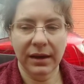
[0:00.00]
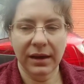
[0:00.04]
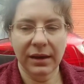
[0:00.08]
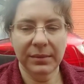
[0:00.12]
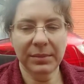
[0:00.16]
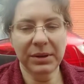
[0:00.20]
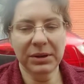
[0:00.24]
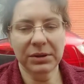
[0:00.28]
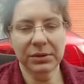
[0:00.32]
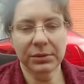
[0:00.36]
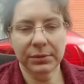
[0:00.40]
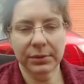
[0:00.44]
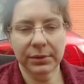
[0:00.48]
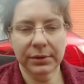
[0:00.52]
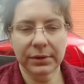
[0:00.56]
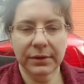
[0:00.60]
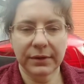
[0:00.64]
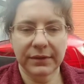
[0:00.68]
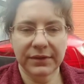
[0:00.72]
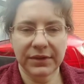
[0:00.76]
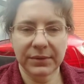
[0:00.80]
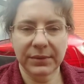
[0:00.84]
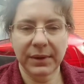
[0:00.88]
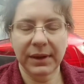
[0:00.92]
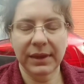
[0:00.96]
about a quarter
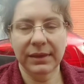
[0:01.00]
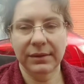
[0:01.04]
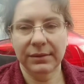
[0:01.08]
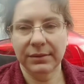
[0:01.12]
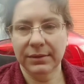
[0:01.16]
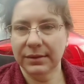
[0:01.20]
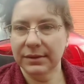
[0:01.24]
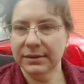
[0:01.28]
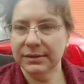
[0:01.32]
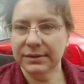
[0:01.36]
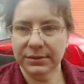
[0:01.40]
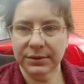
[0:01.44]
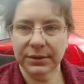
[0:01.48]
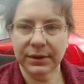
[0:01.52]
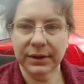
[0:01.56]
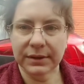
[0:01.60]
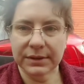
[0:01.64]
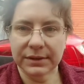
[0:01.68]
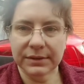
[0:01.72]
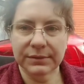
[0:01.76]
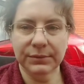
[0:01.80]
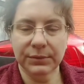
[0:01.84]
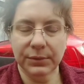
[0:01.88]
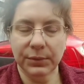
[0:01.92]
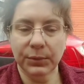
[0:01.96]
of the way through the
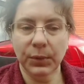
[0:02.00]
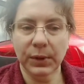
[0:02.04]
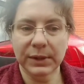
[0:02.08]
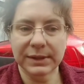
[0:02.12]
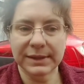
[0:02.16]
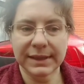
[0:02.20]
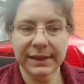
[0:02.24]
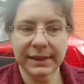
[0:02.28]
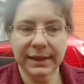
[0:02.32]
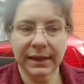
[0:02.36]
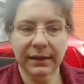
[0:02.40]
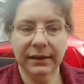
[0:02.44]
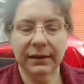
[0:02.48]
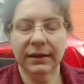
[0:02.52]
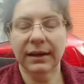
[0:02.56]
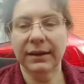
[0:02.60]
storage and what's in there.